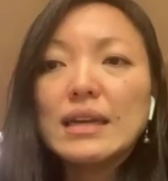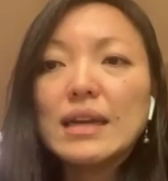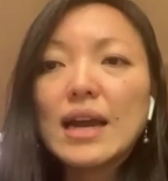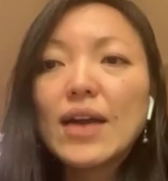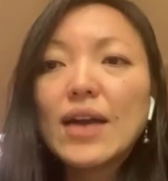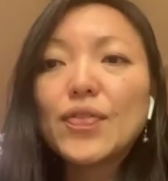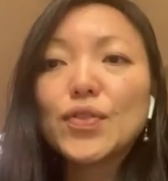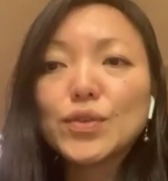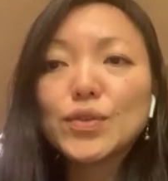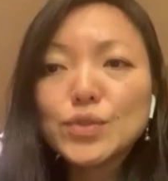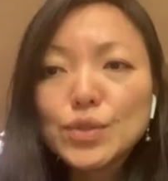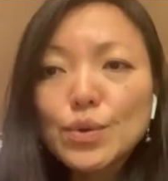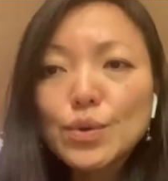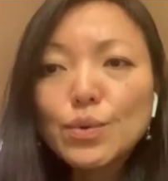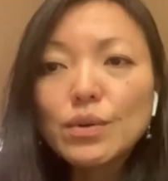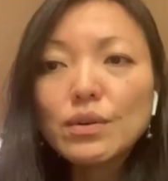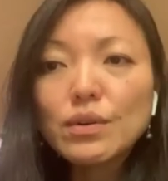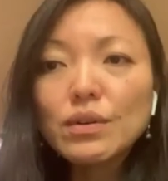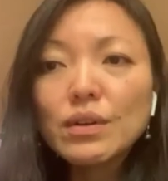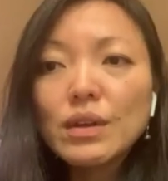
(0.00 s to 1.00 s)
at the
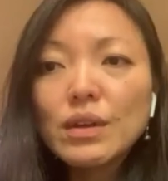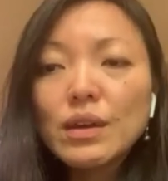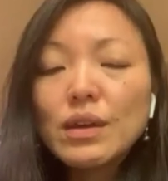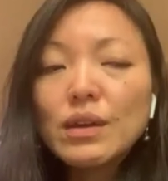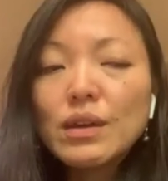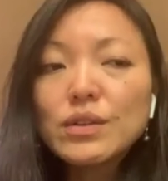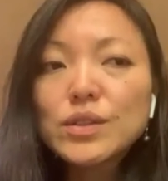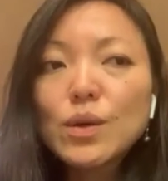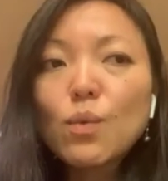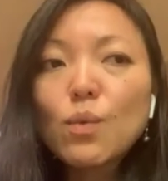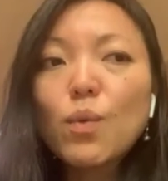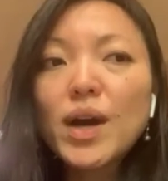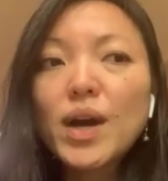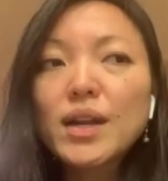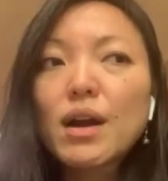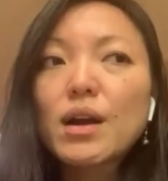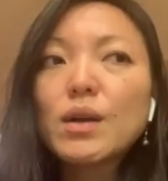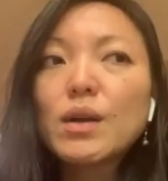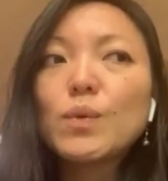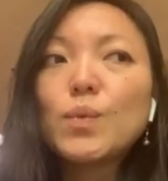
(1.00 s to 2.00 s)
school. So
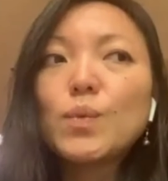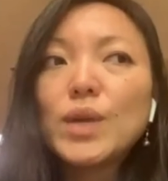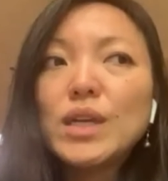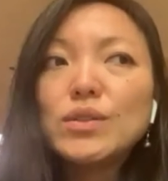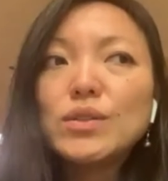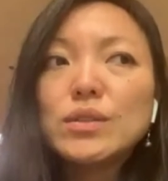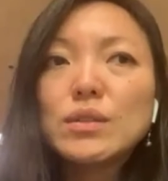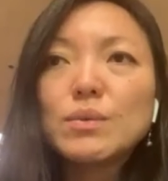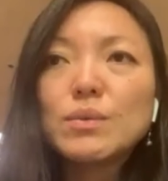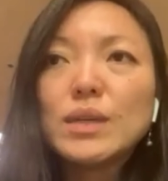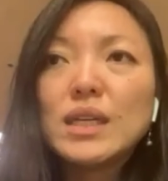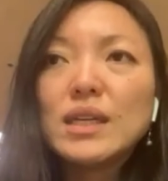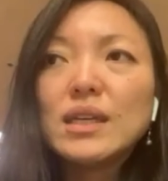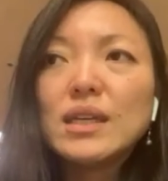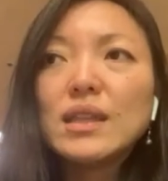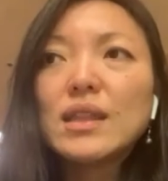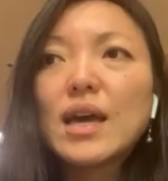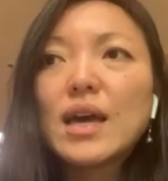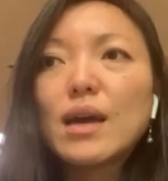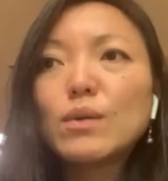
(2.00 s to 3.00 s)
what are we
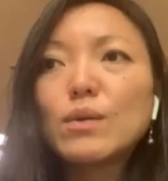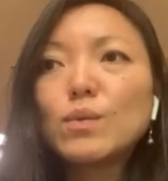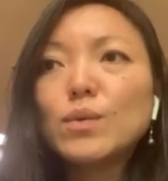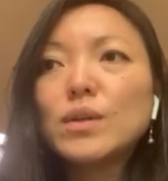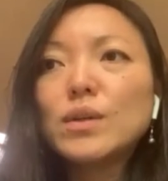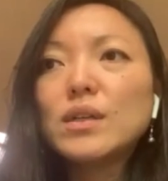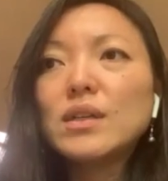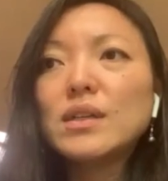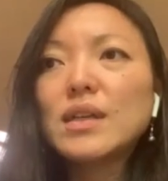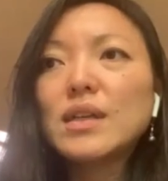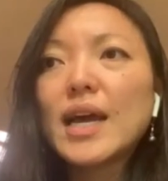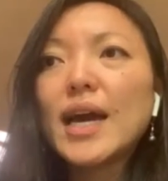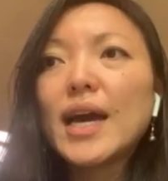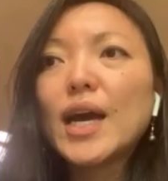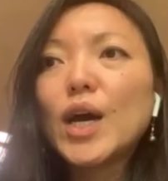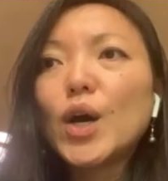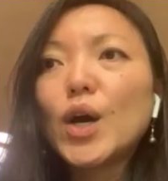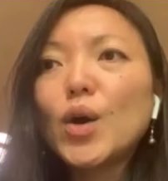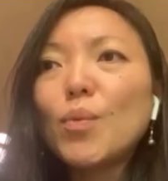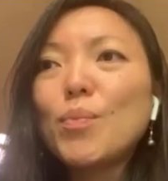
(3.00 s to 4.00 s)
doing that would
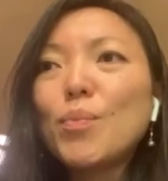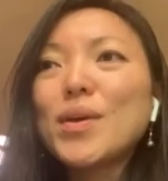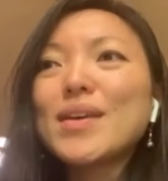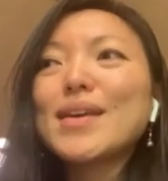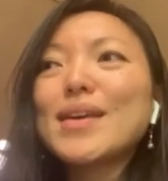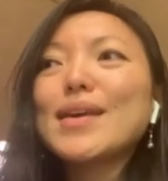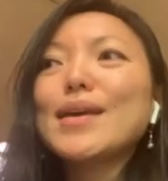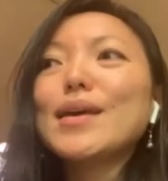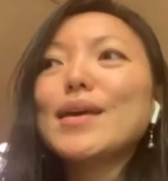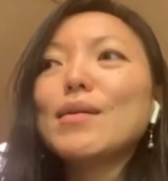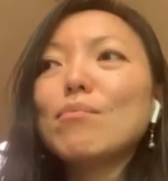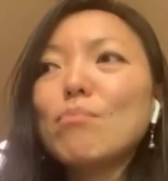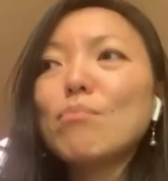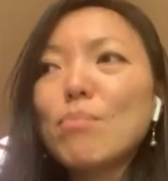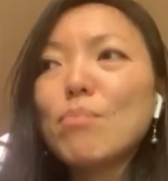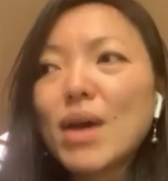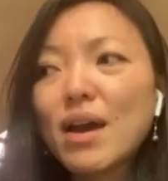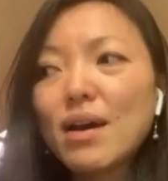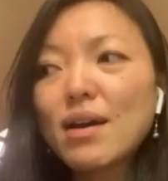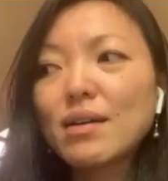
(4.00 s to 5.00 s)
help
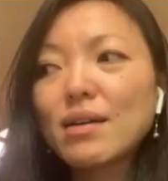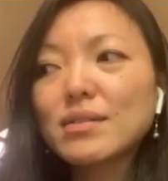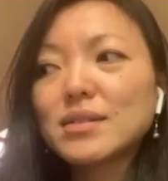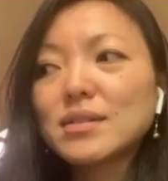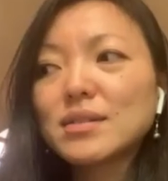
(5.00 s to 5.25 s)
impact